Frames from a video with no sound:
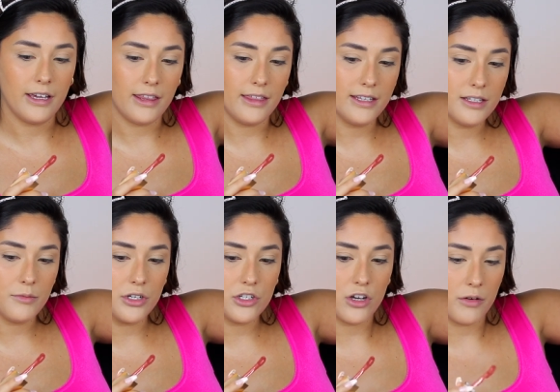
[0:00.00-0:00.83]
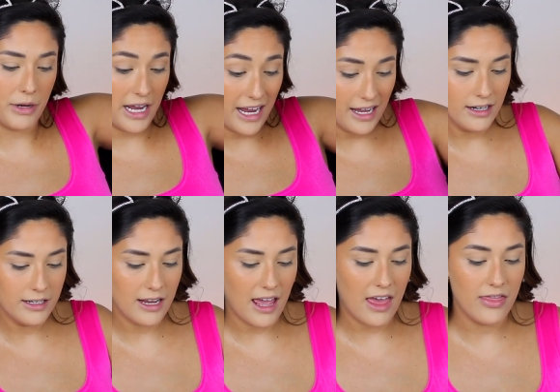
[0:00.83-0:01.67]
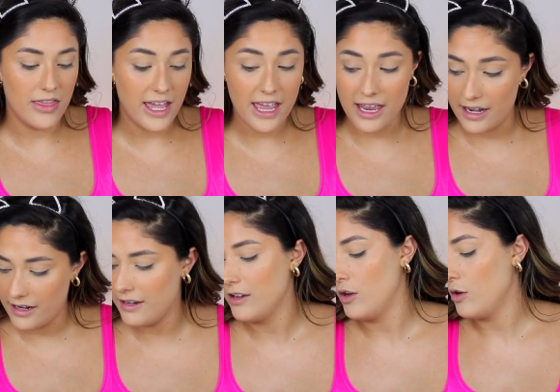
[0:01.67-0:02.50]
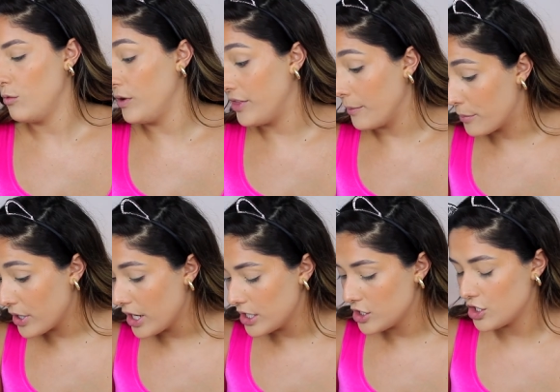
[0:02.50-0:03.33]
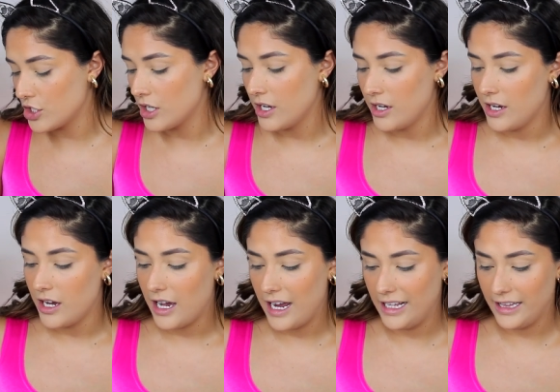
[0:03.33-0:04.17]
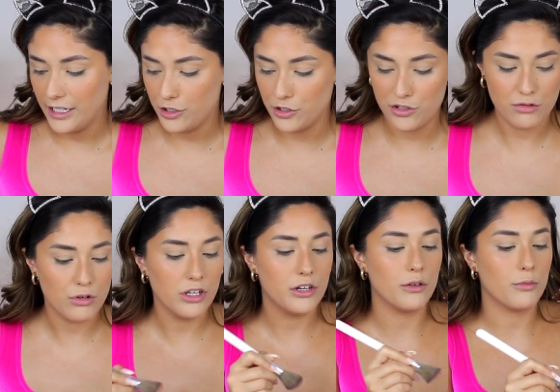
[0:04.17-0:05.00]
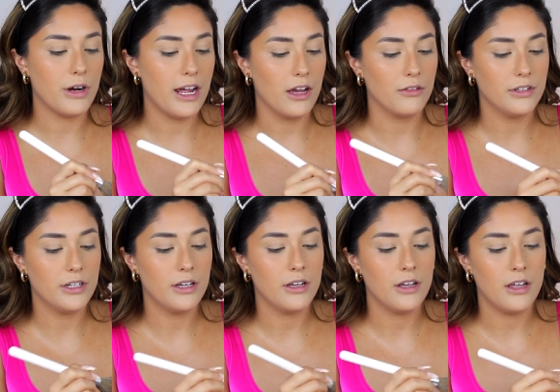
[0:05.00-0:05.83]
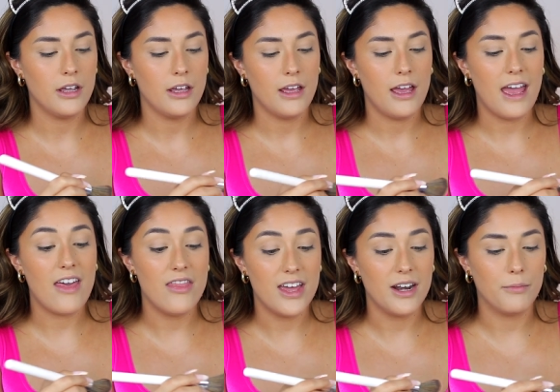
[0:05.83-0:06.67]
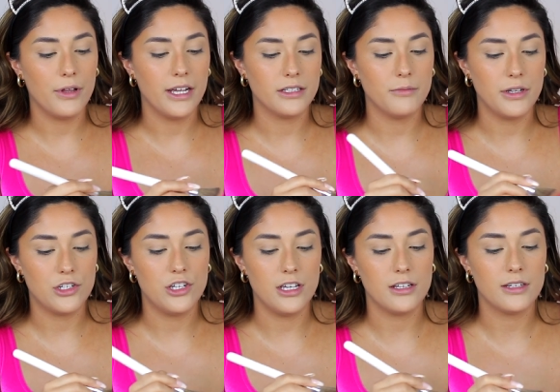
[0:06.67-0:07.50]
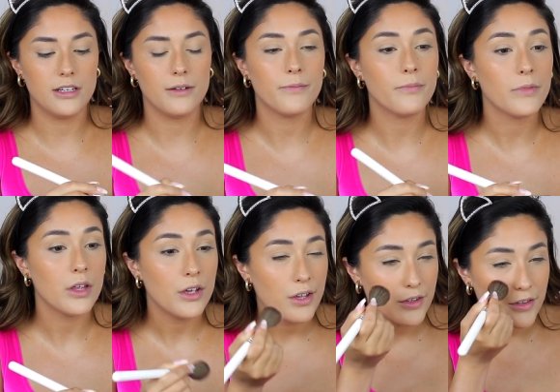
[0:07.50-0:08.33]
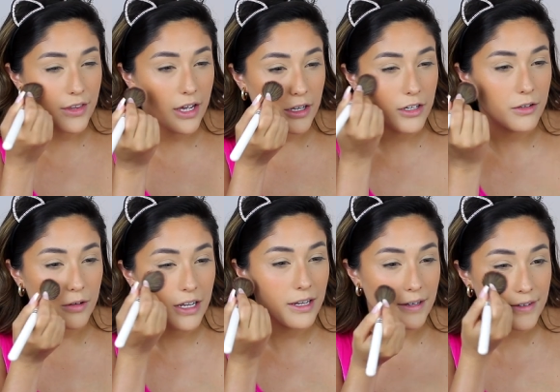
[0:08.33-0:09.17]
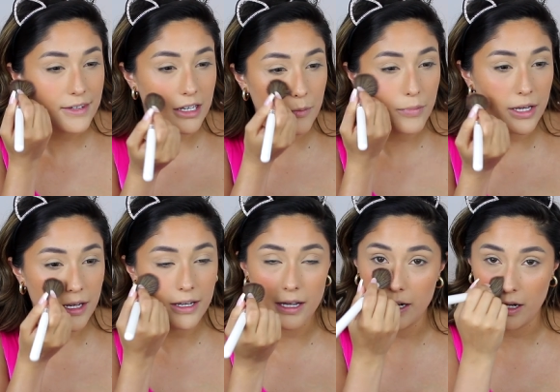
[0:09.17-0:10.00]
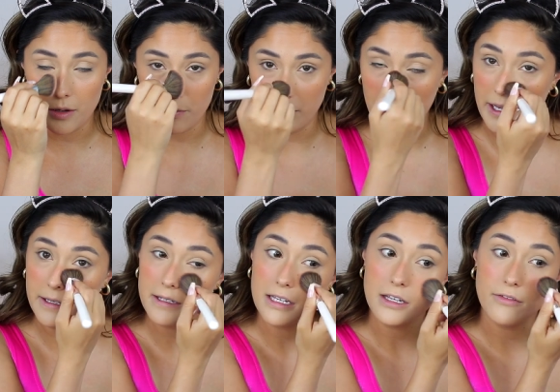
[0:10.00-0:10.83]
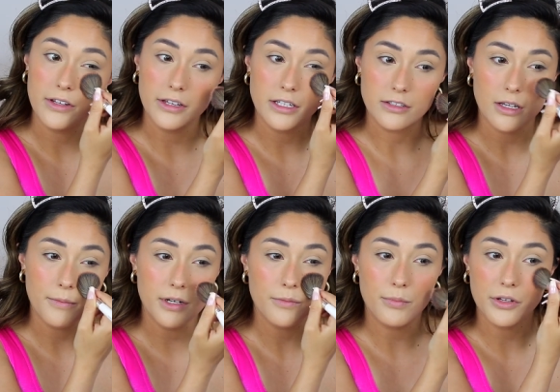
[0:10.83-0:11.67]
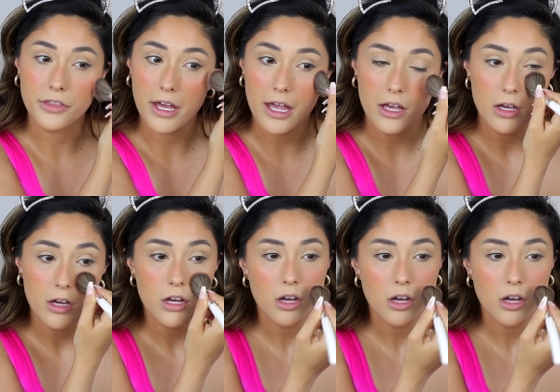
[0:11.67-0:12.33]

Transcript: like this much on my hand. And then with the brush, I like to swirl it around and then apply it to my cheeks so that you don't get any skipping and it applies evenly. So I'm gonna put that